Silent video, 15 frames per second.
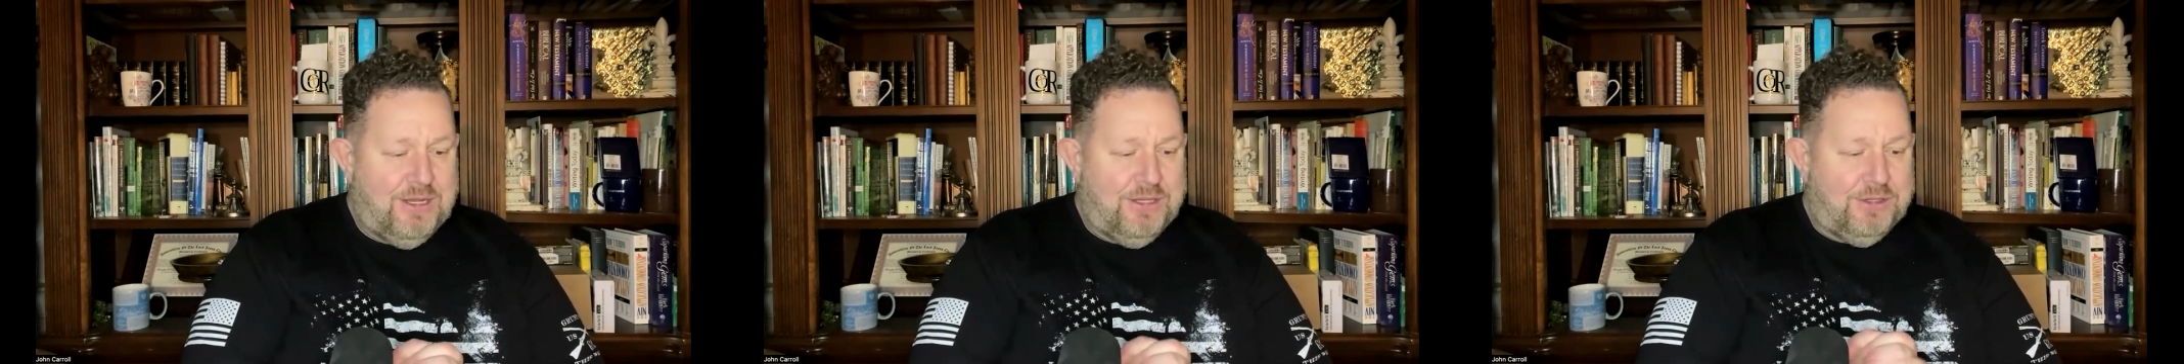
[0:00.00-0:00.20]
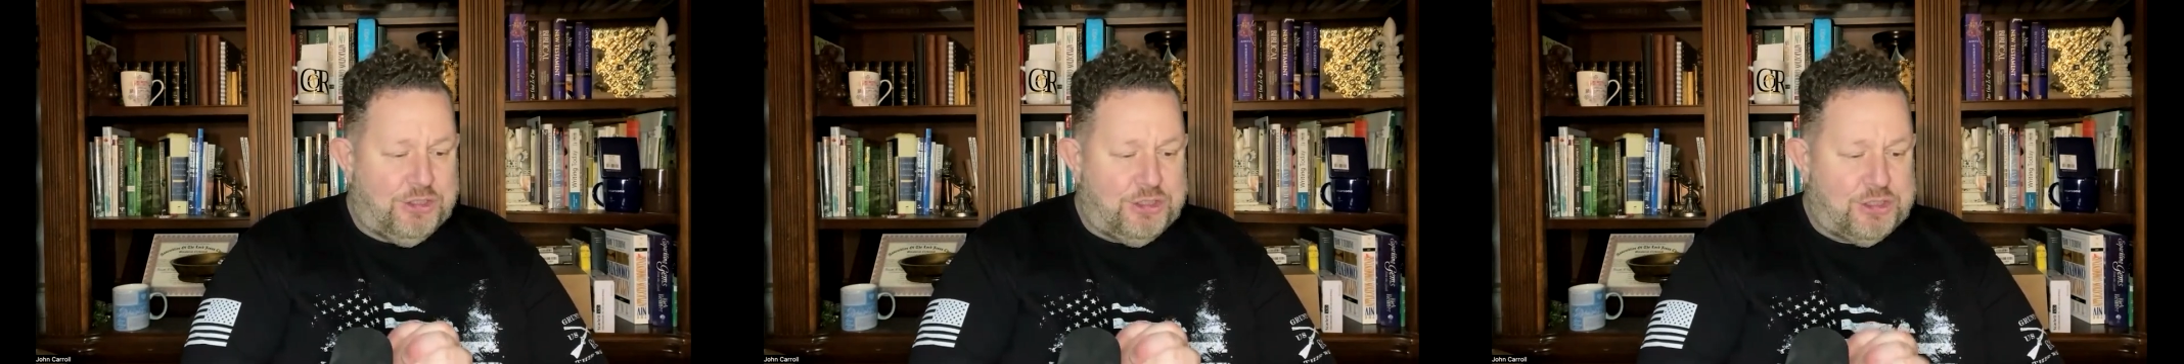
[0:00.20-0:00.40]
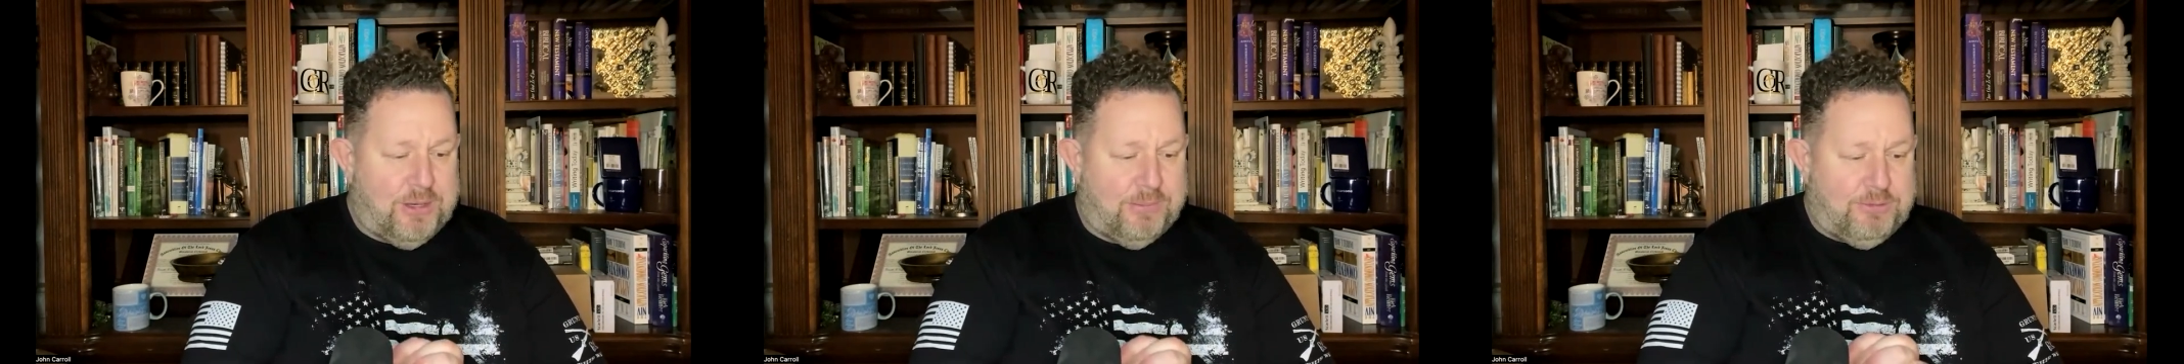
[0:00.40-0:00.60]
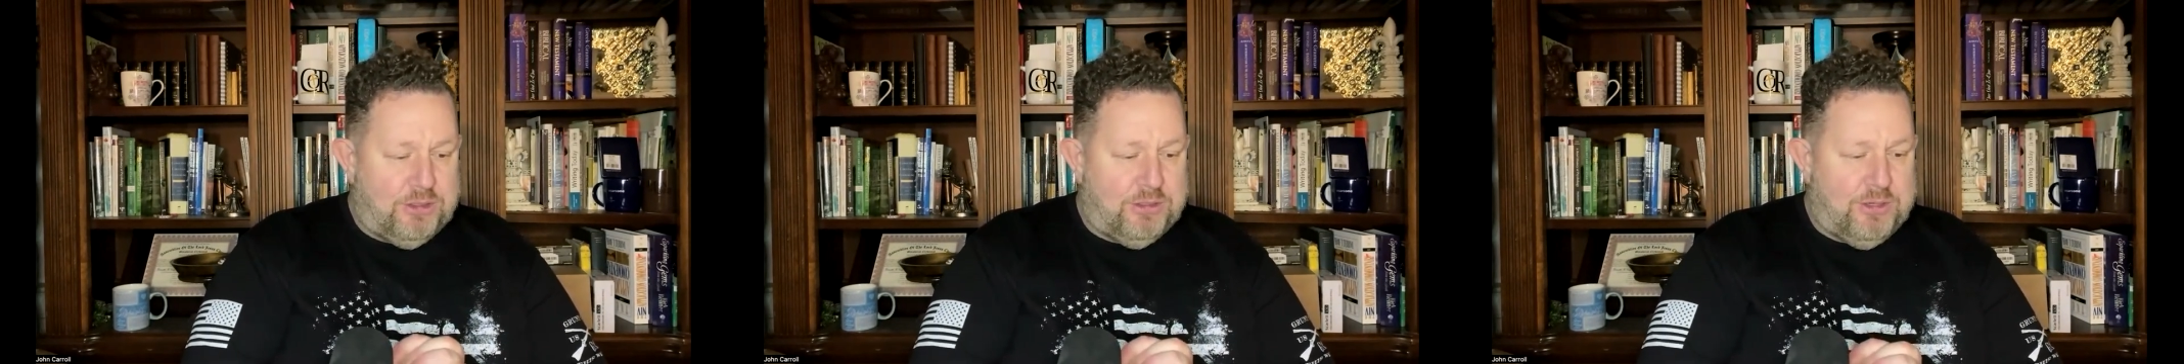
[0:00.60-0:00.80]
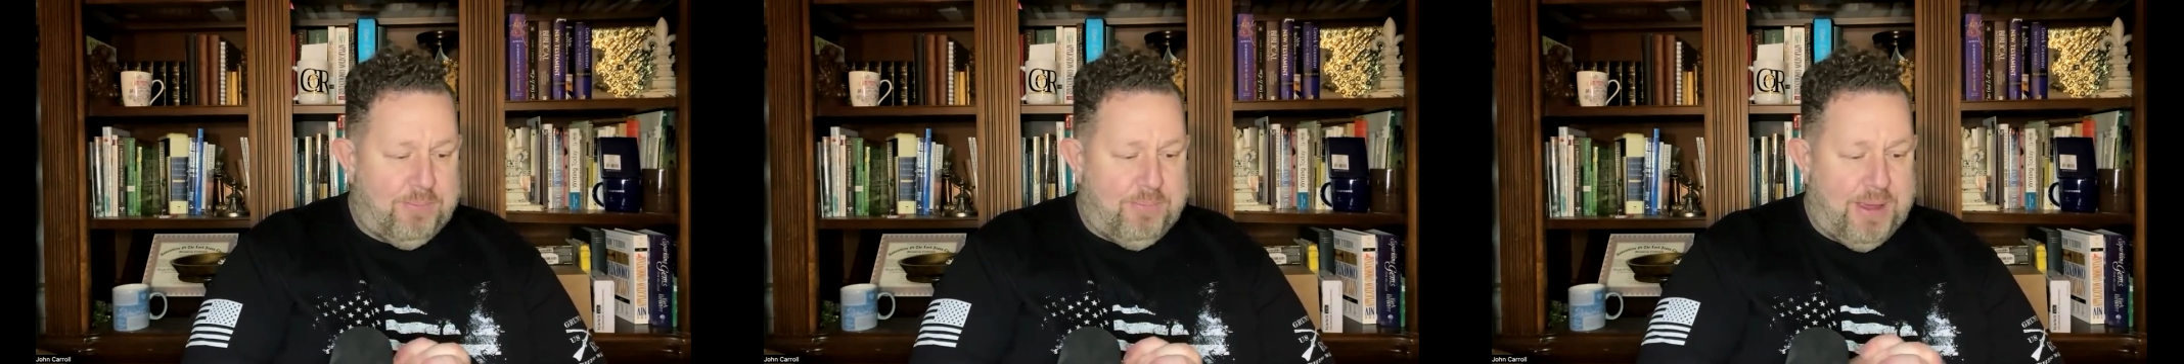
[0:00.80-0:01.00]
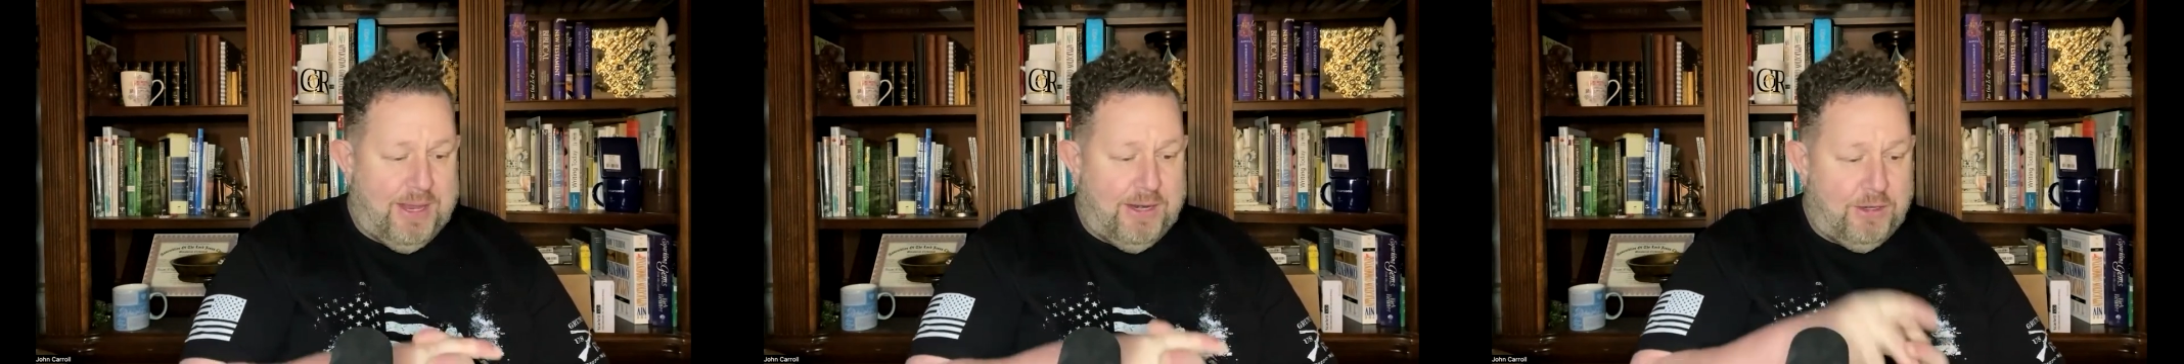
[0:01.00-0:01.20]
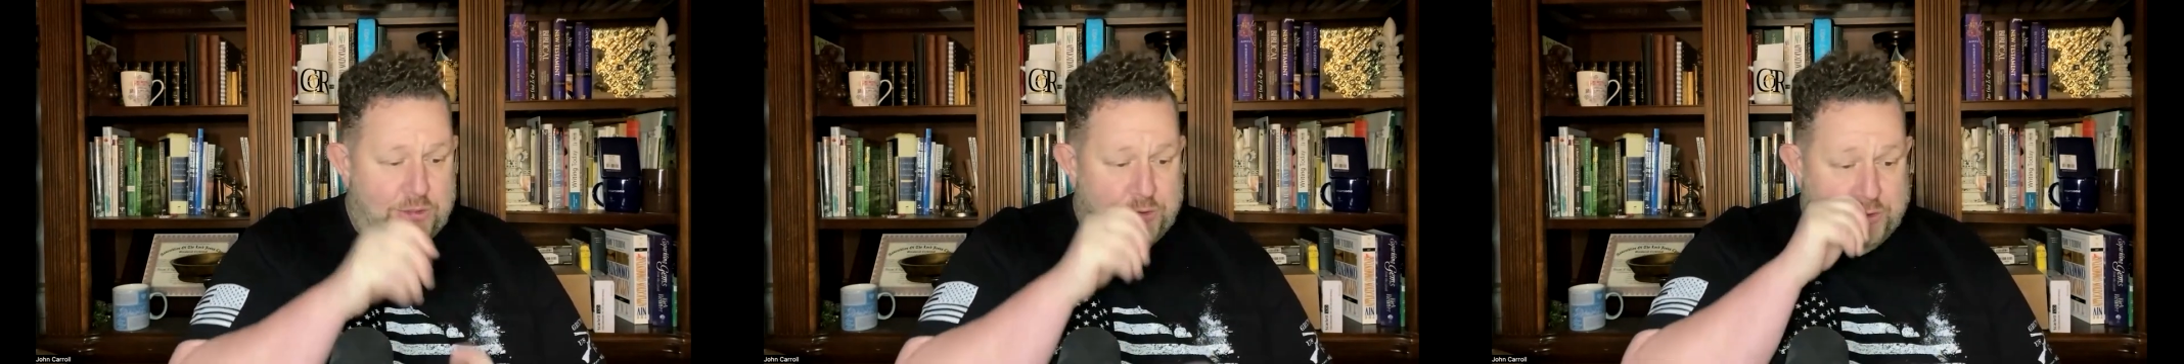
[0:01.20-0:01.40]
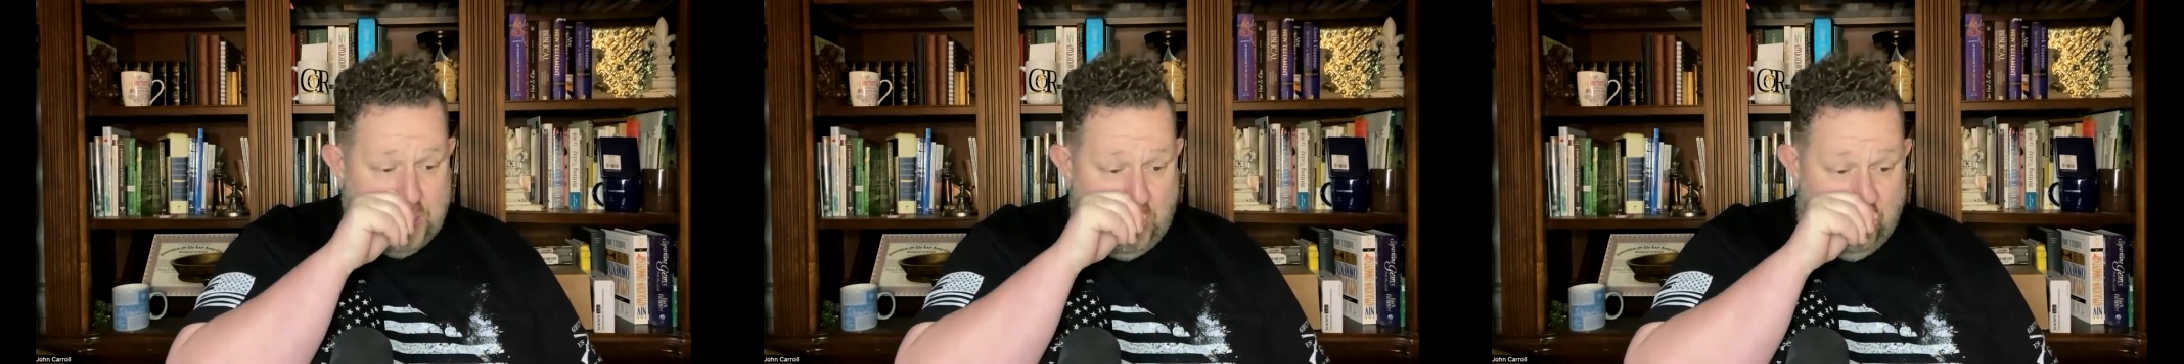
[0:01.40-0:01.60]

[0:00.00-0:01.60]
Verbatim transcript: The Scripture depends